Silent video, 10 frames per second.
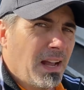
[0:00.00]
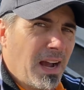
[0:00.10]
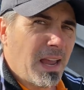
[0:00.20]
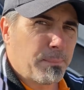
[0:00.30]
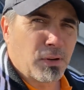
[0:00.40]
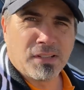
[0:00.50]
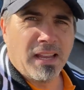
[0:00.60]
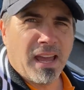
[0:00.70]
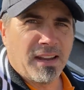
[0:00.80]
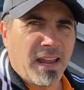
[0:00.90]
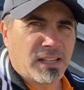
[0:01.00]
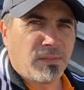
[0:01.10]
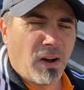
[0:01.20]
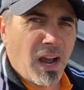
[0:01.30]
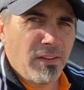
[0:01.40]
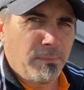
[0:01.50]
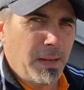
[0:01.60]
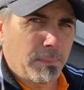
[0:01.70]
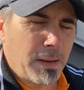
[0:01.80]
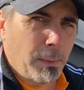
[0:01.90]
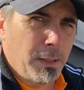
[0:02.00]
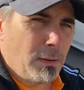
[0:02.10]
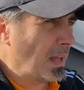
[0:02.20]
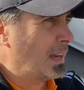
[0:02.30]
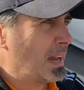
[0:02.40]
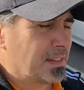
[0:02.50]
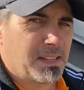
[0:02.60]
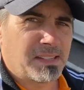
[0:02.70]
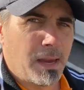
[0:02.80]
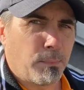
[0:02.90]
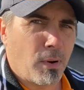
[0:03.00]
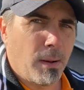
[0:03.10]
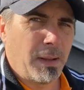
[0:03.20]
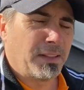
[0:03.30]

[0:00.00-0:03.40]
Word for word: I personally had an X five B M W and it had the same problem.